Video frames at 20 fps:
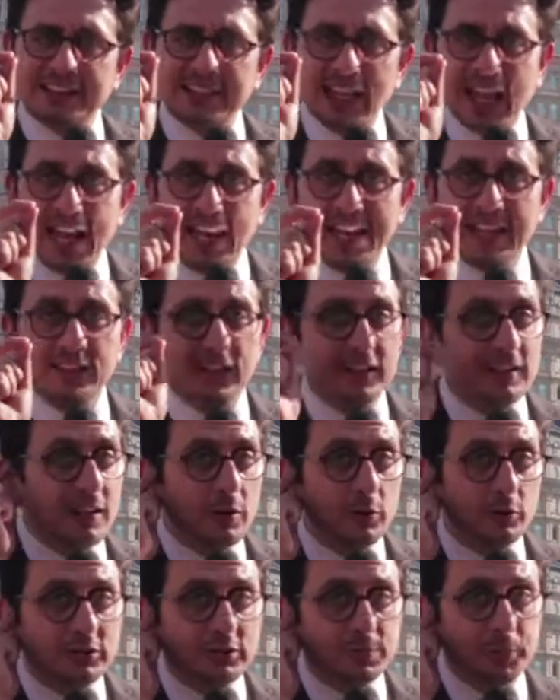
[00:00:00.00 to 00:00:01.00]
telling the
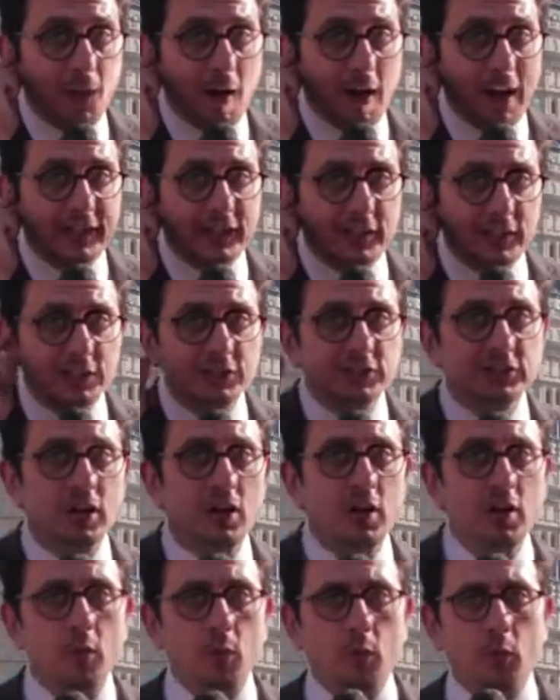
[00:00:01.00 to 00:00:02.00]
little spiders
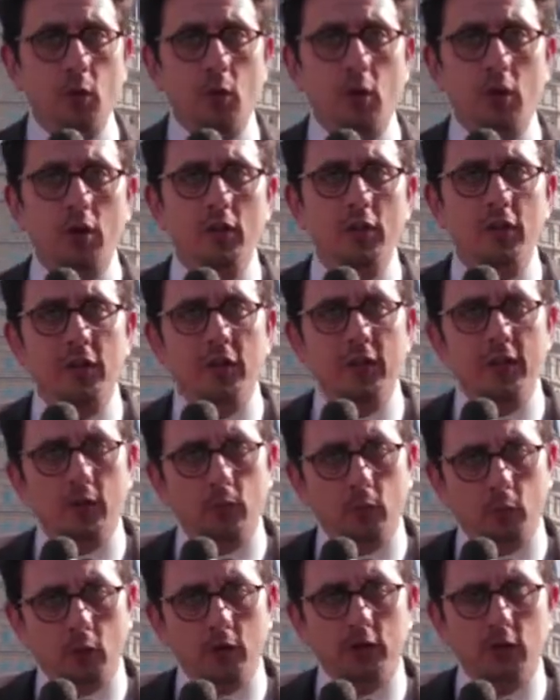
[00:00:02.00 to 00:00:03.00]
what
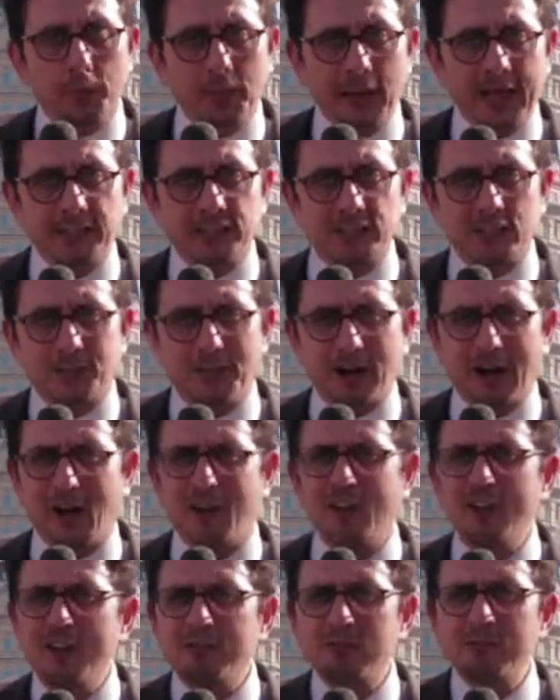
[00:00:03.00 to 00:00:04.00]
your page is
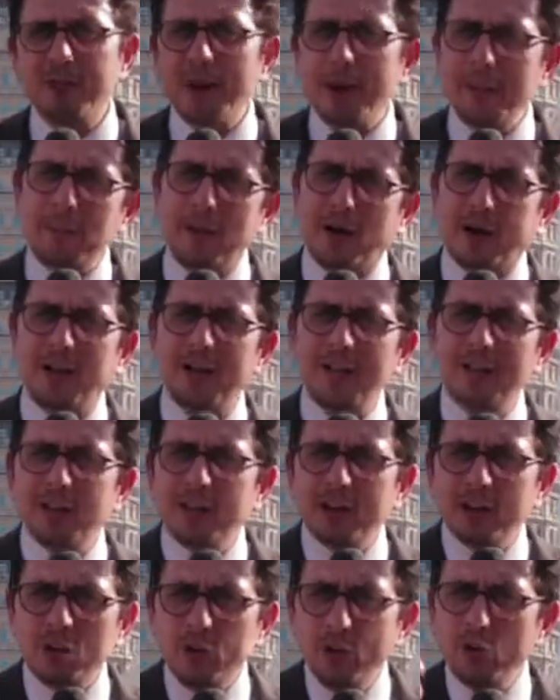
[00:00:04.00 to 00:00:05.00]
about. Remember,
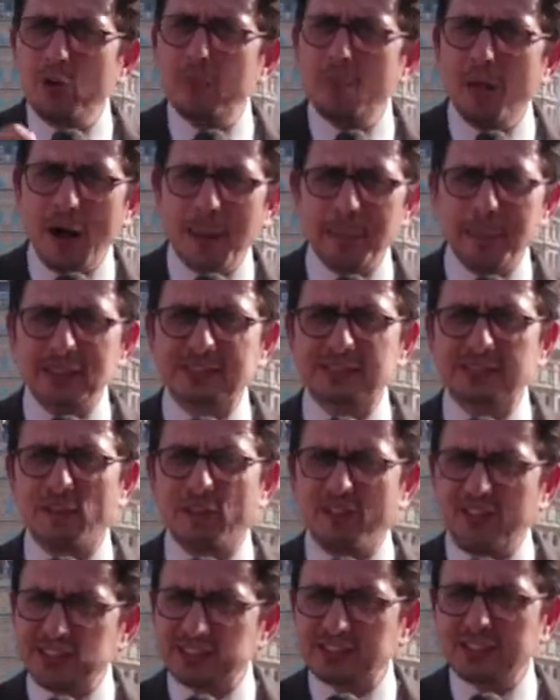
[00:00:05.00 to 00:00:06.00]
Google might be
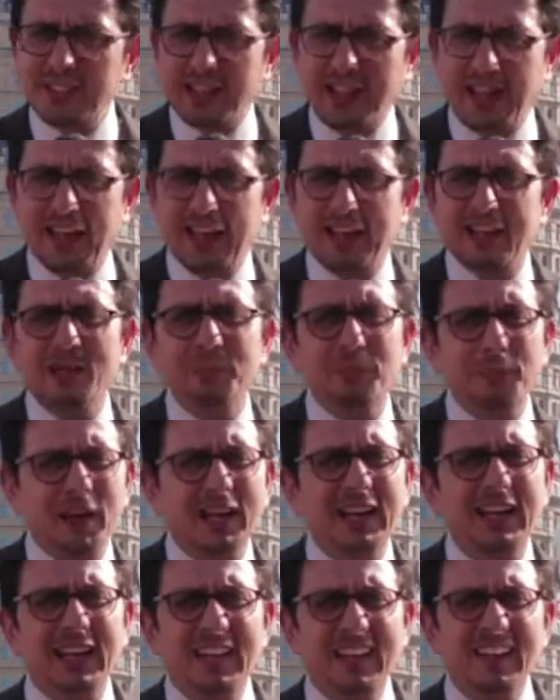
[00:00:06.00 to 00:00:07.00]
sophisticated,
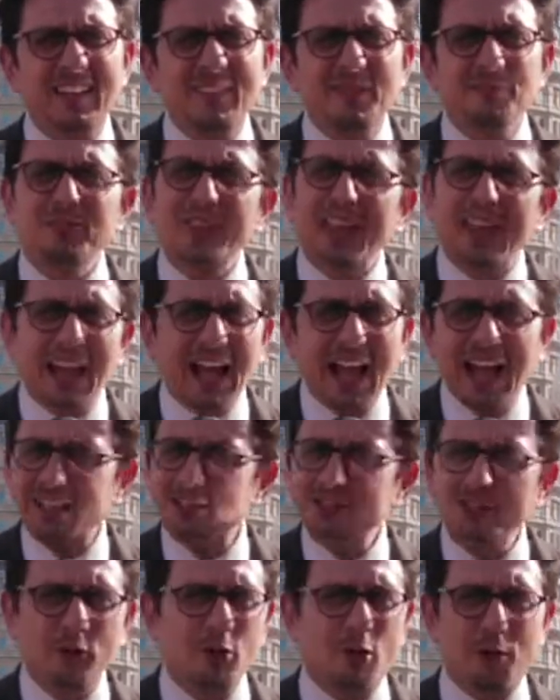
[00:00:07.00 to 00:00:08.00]
but it
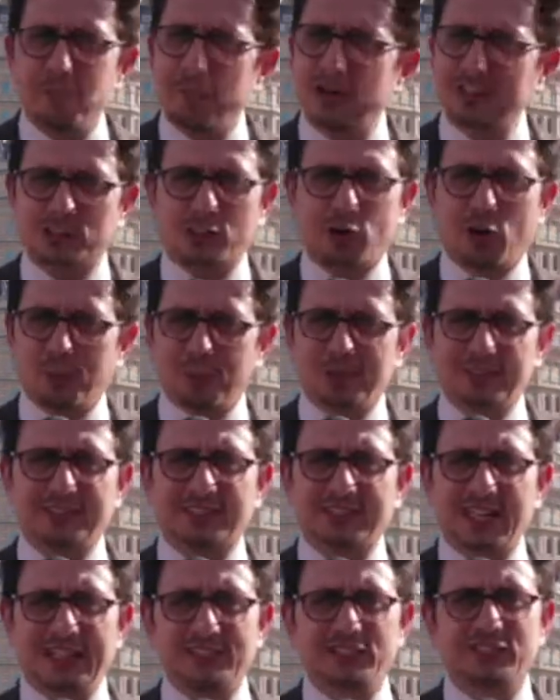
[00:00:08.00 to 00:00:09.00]
hasn't got much common
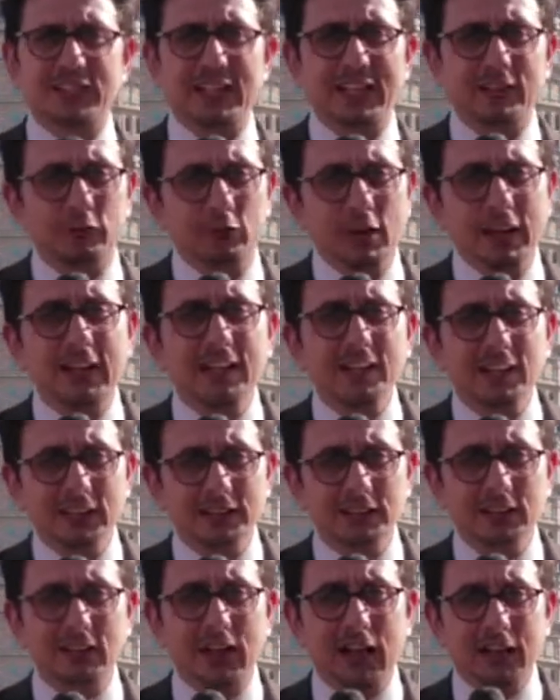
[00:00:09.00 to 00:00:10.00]
sense. It really
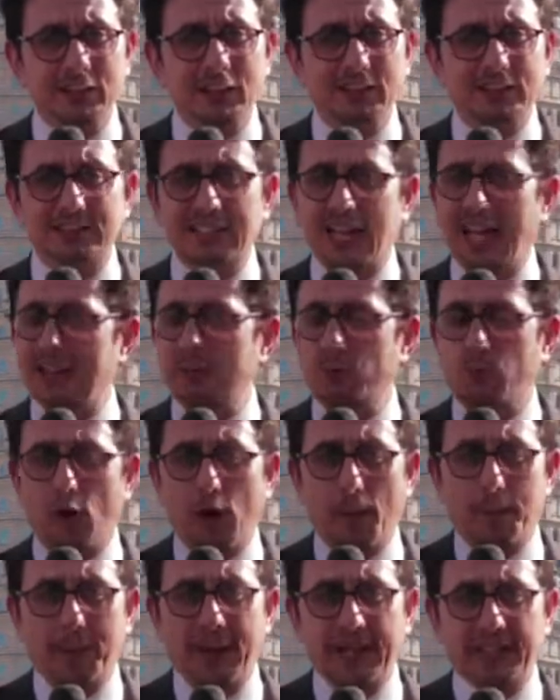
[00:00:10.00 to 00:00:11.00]
doesn't understand
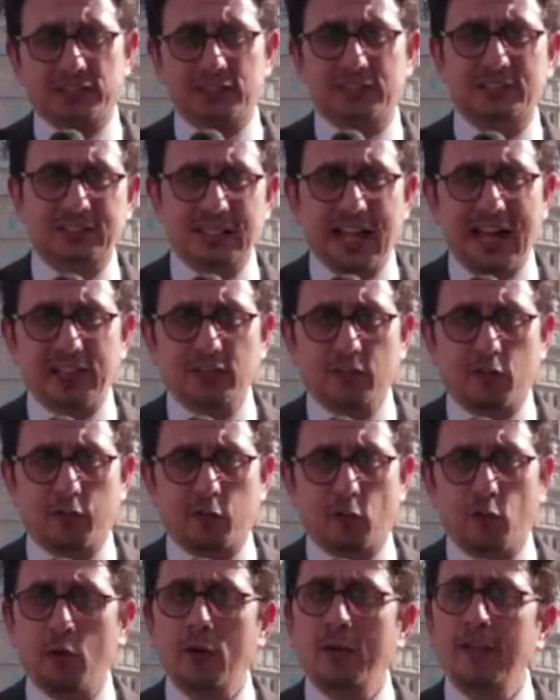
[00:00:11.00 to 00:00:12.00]
what a picture stands
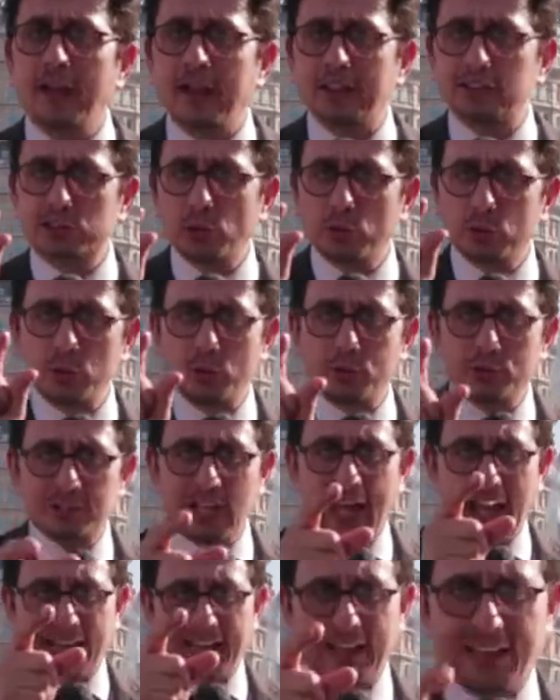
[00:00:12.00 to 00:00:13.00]
for until you
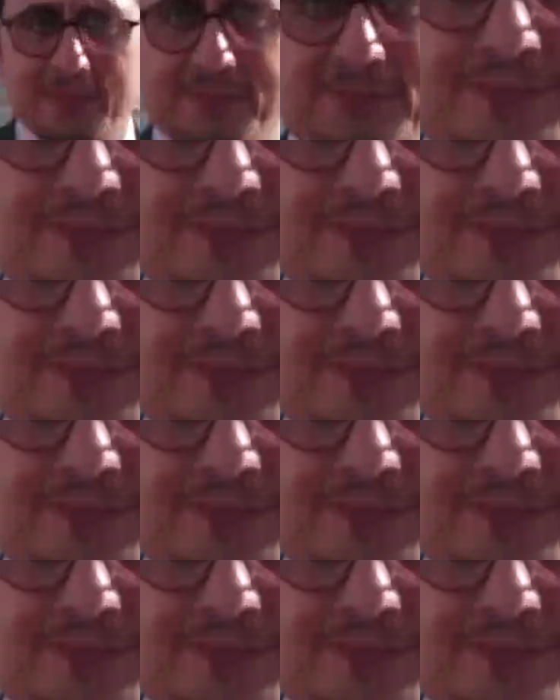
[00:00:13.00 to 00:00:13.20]
tag it.